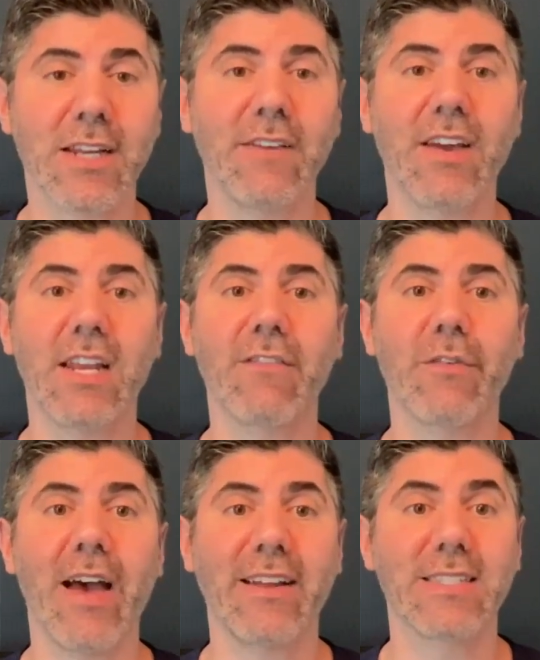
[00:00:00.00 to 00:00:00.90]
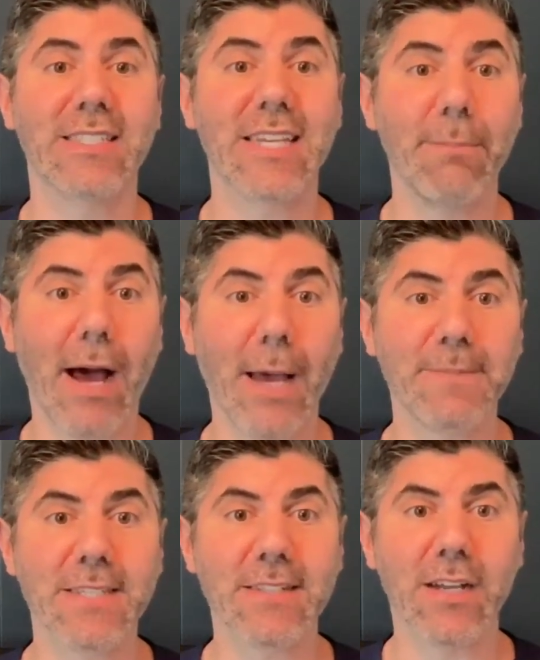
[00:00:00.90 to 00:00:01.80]
And if any of you have had skin
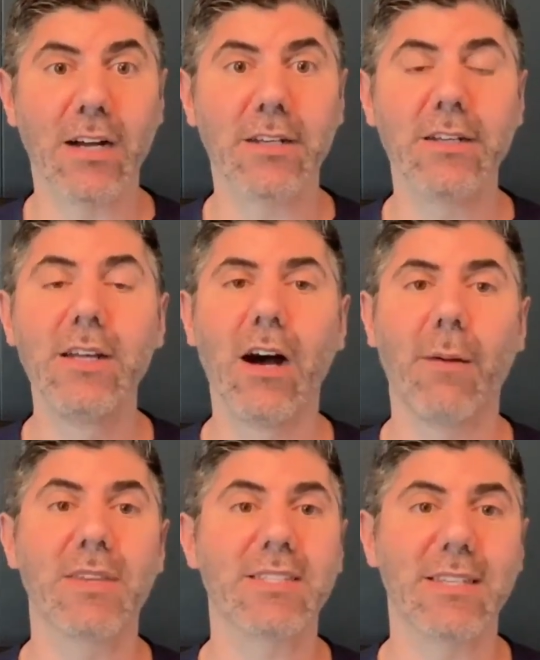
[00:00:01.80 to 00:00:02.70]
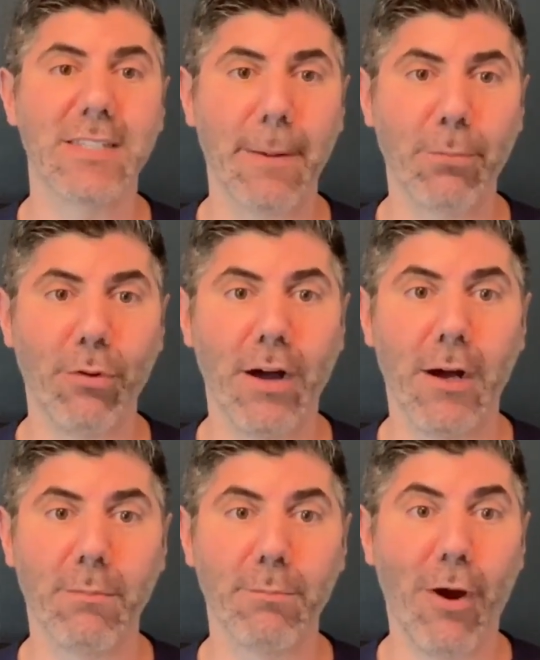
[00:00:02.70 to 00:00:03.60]
biopsies done, this is the same
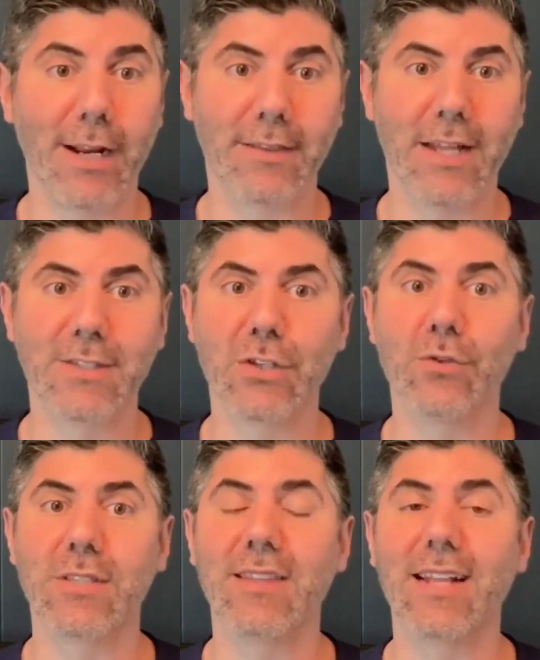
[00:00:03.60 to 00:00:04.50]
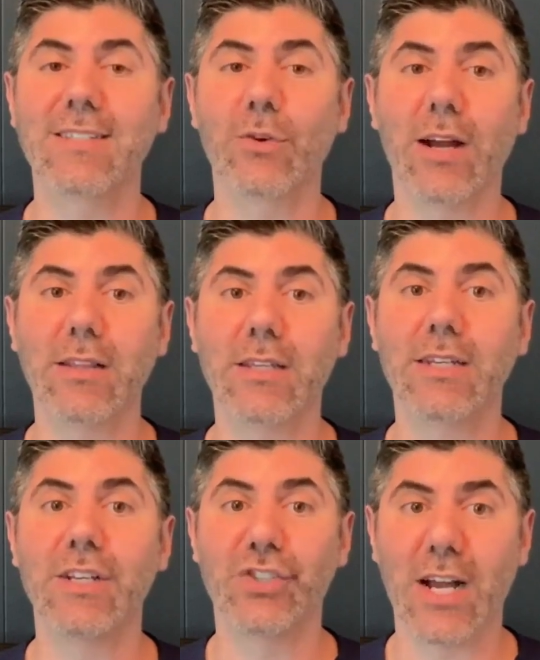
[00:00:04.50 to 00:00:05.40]
product that's used, and that's
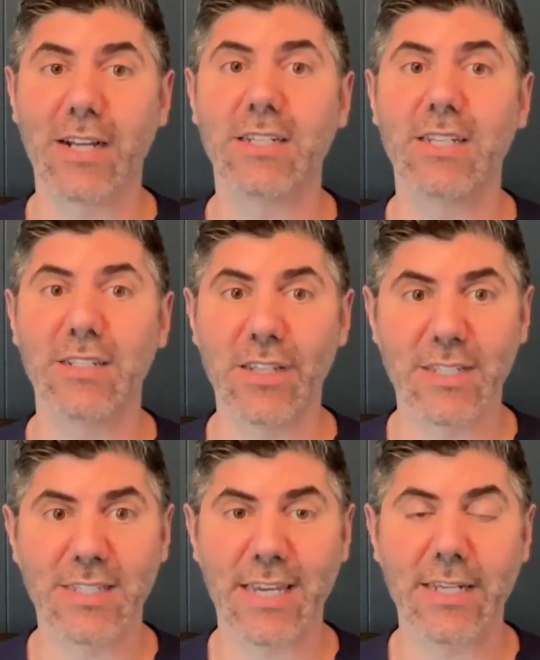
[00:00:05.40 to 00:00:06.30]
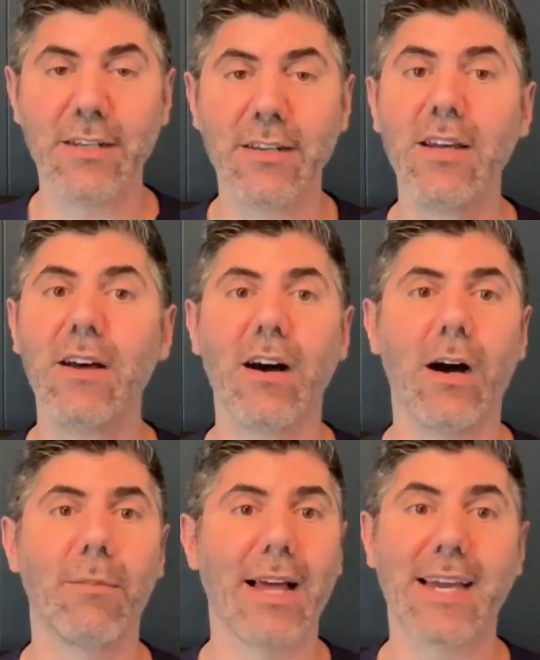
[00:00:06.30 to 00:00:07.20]
directly injected into the skin.
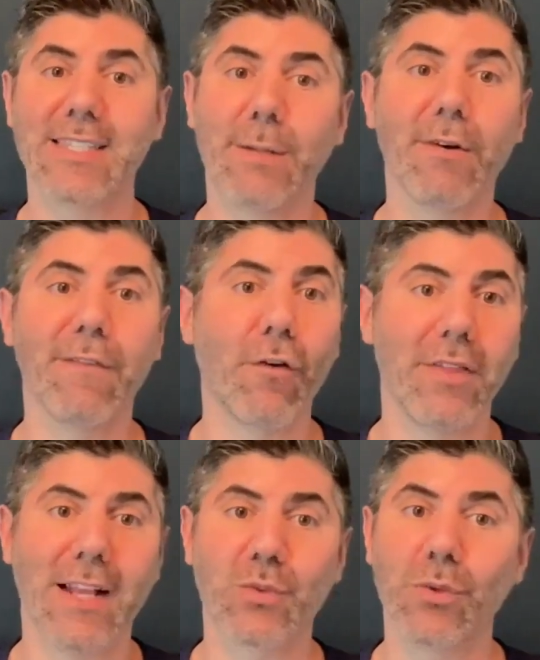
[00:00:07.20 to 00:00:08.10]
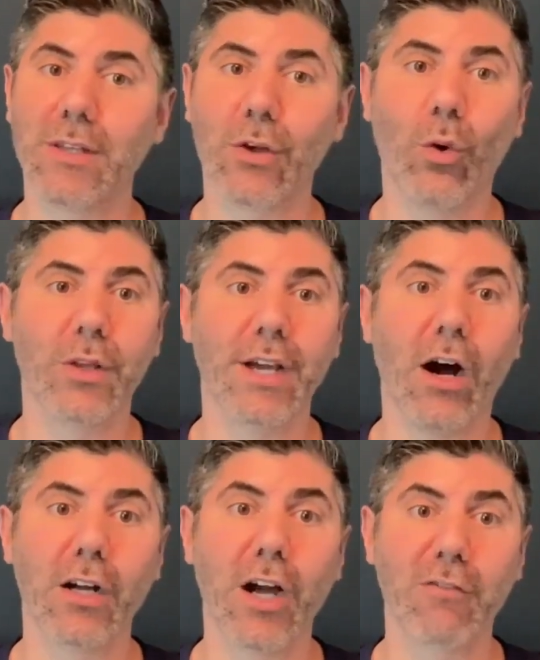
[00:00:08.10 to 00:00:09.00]
Like I said before, that's really the only
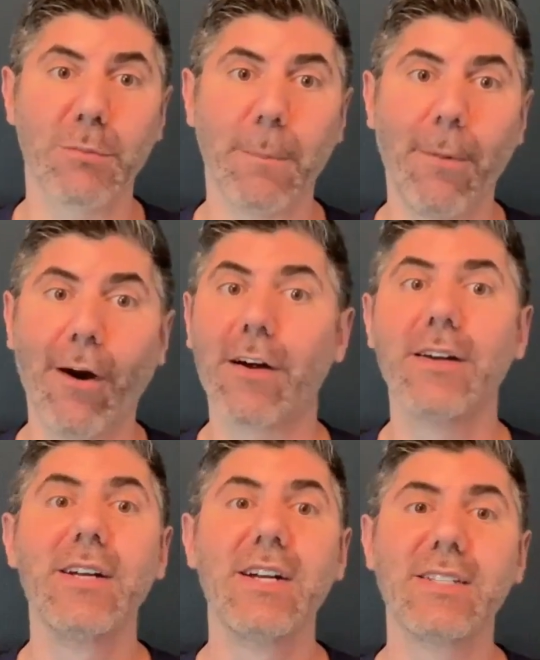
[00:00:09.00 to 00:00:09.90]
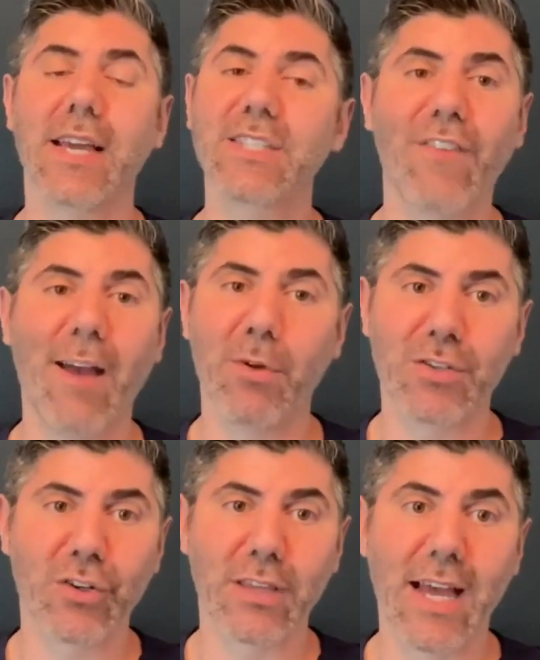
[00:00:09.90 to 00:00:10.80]
uncomfortable part. Takes 5
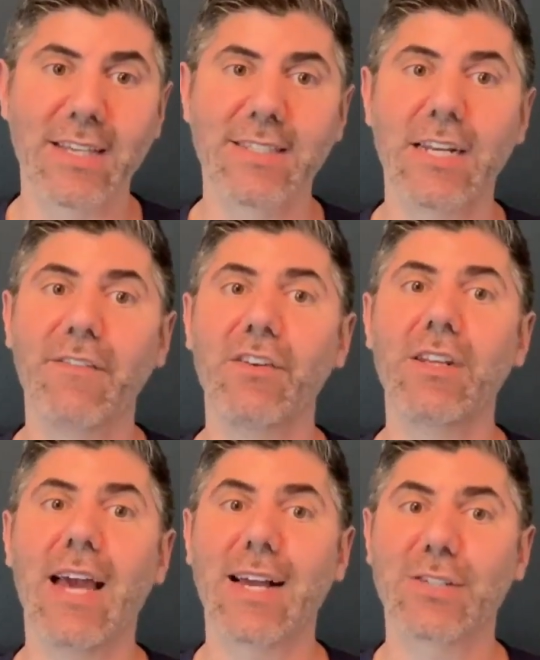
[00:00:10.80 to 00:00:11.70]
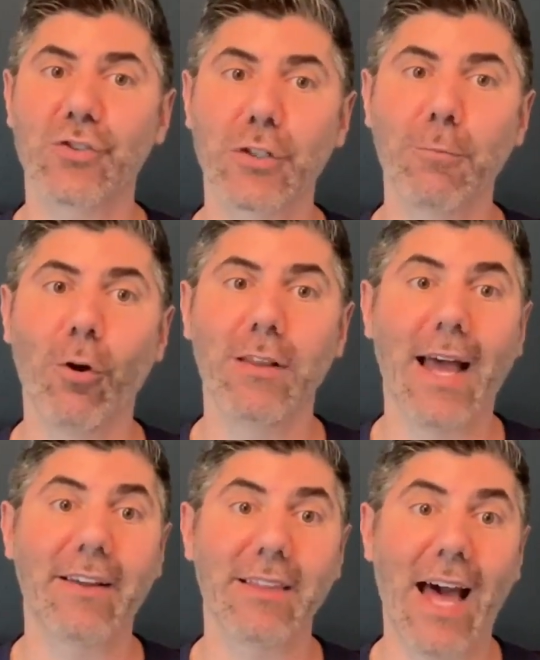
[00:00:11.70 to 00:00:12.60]
minutes or less. And if you need extra support
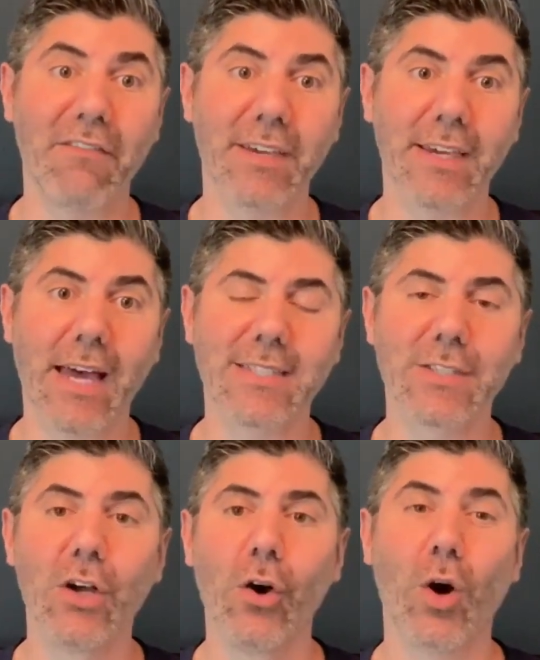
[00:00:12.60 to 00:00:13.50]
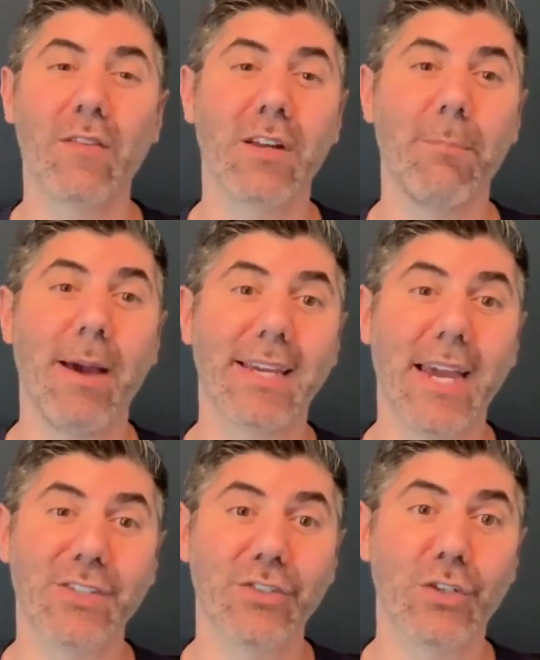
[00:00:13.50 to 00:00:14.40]
like laughing gas or even a
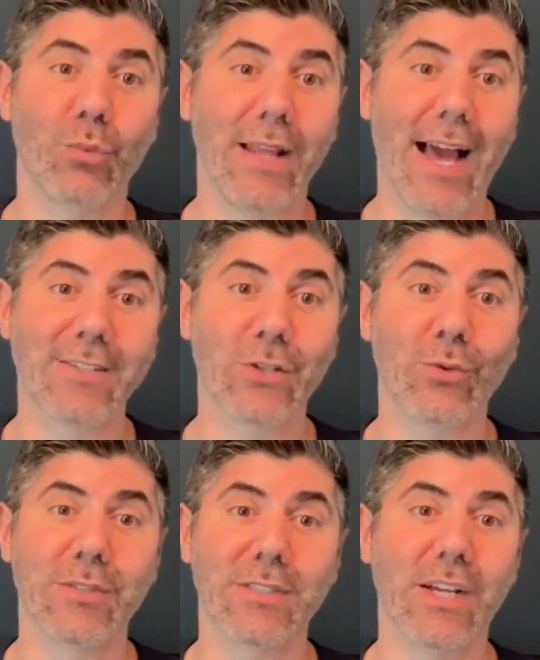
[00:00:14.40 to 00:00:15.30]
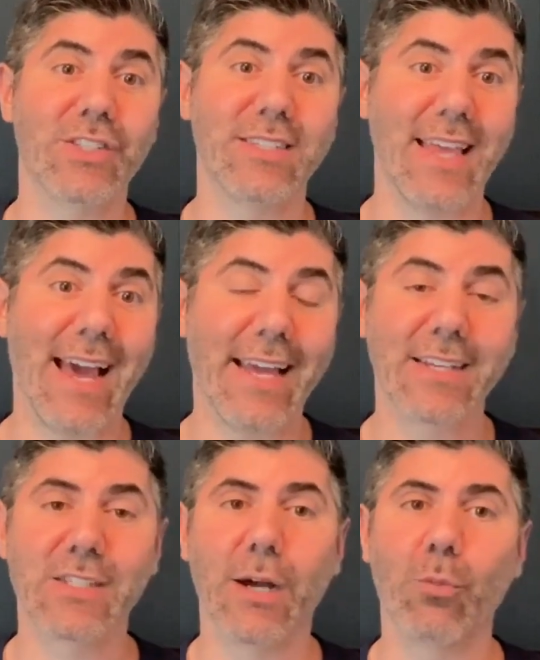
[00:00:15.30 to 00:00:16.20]
medication to relax you, such as a
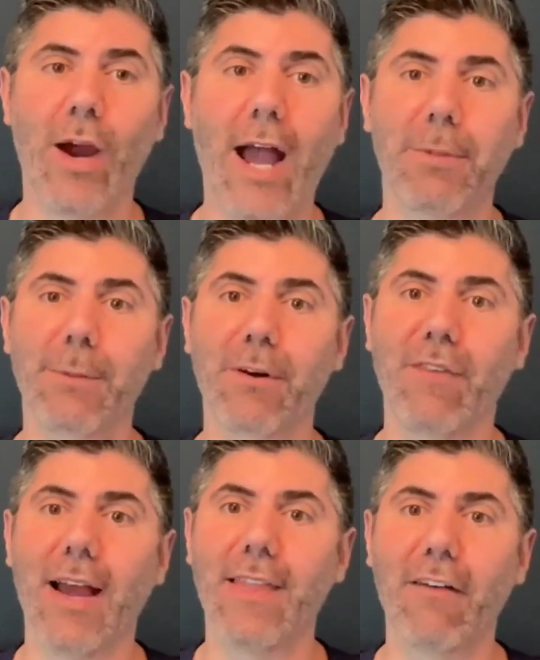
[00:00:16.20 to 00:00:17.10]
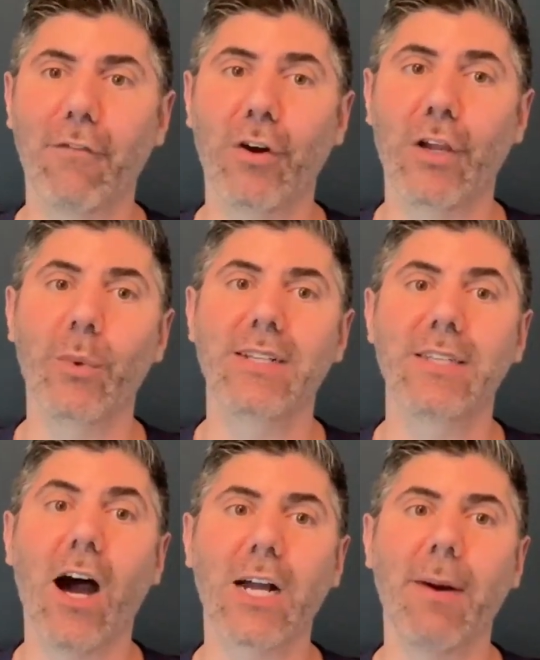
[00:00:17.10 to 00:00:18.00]
Xanax, we're happy to provide that for you. We can
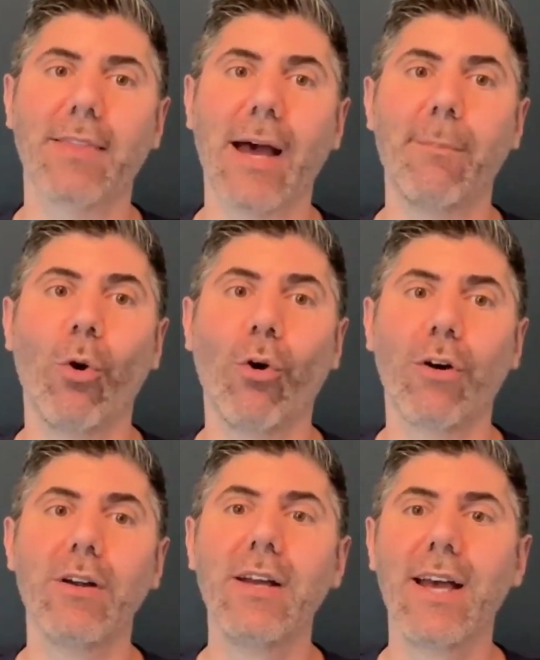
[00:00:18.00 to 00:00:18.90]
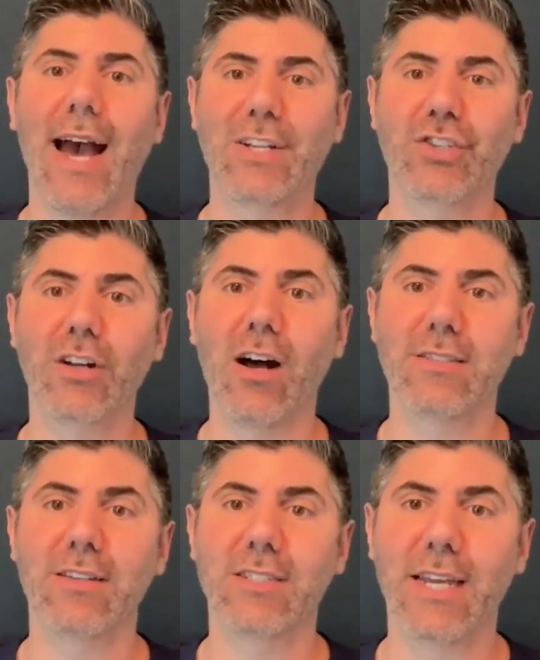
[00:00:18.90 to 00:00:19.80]
talk about that more at your
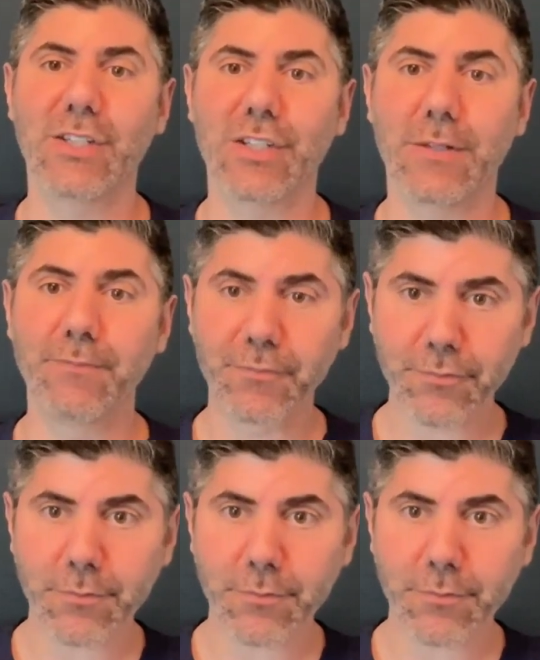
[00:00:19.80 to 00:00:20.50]
consultation.